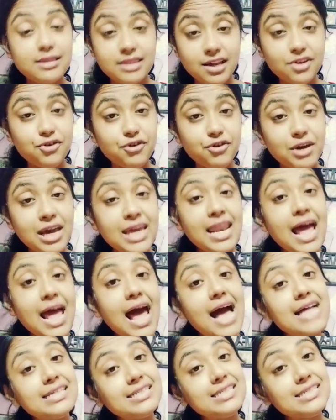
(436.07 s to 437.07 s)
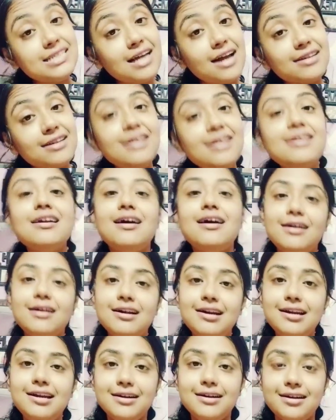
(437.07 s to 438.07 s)
train has started
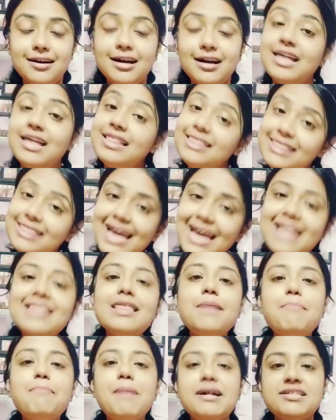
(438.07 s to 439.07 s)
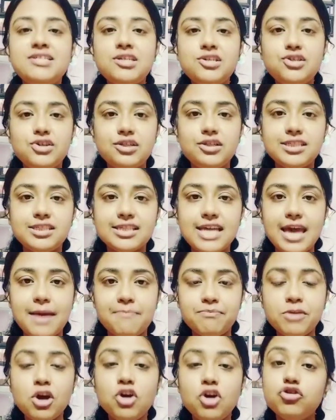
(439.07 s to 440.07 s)
earlier, then the passengers
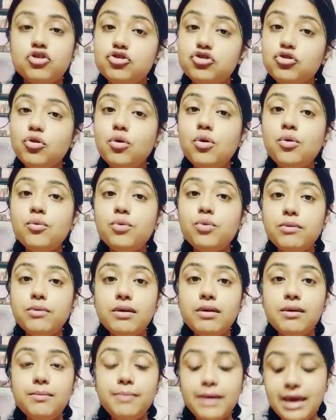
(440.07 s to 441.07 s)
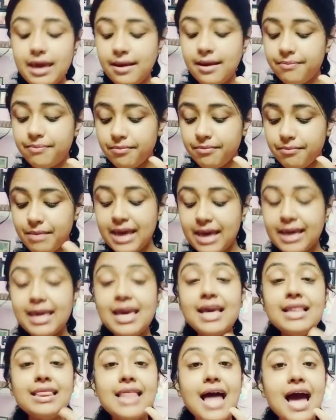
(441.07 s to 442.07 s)
came. So we will be
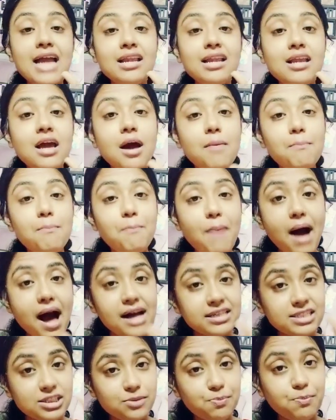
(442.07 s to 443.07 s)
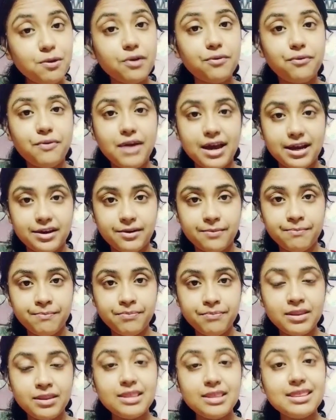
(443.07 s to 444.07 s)
making that past perfect,
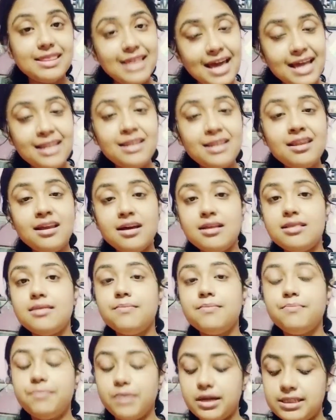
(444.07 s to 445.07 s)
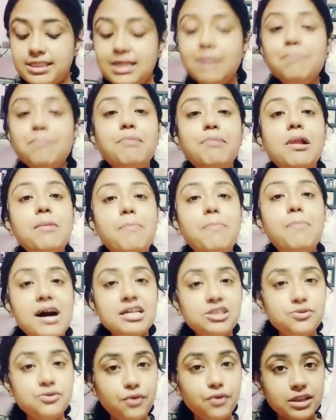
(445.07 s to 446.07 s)
then simple
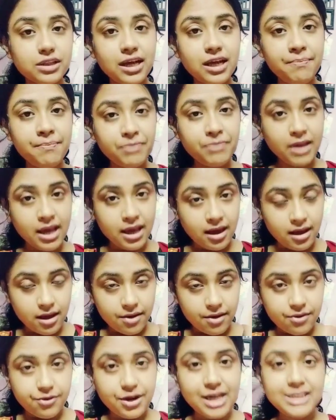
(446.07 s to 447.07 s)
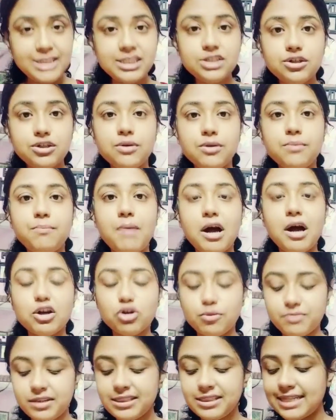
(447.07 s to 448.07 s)
past for the rest part
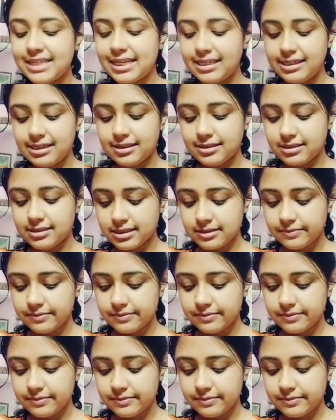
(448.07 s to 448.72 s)
of the sentence.